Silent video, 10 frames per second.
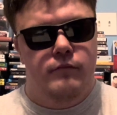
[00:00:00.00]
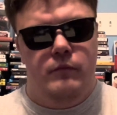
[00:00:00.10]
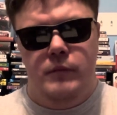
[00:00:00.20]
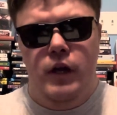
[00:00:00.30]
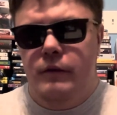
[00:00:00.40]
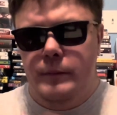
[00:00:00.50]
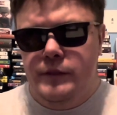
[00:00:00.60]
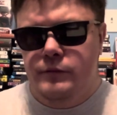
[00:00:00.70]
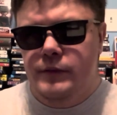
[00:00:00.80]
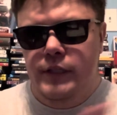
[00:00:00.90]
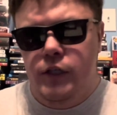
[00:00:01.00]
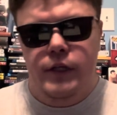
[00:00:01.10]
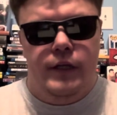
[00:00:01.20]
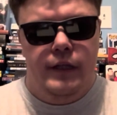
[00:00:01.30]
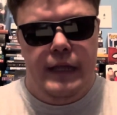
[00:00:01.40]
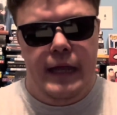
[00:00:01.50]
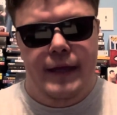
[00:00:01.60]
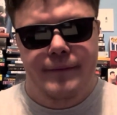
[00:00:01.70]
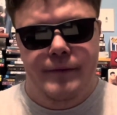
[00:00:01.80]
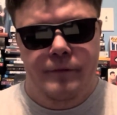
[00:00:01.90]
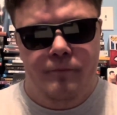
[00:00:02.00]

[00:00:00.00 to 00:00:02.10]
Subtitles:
But no, it was really good, and